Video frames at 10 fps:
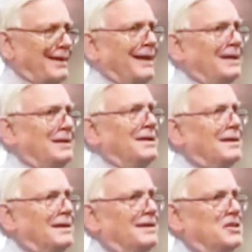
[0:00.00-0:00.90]
think
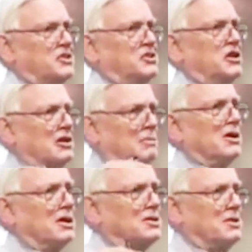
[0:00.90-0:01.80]
this young
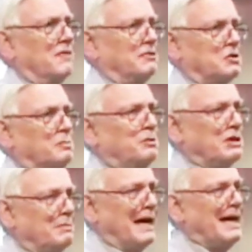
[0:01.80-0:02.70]
Marx stuff is
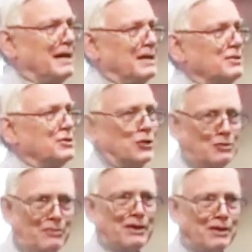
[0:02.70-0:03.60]
pretty bad and
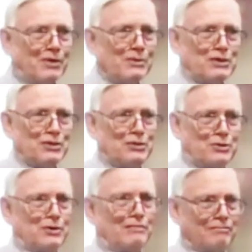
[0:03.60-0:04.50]
we should
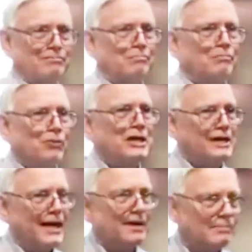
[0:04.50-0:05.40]
sort of read
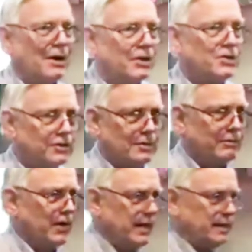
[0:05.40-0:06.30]
it out of Marxism,
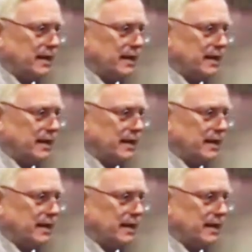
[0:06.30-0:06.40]
right?